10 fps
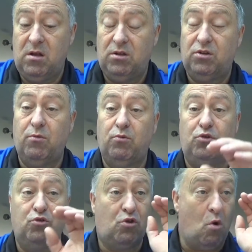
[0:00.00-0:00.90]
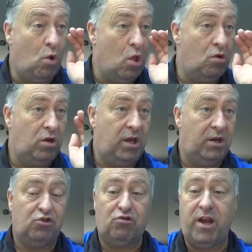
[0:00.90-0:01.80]
So it would just go along in
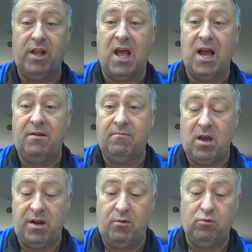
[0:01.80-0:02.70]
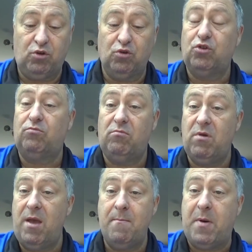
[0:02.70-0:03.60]
a straight line and it would just
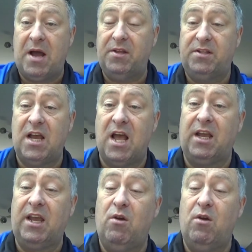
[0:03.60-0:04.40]
impact the target,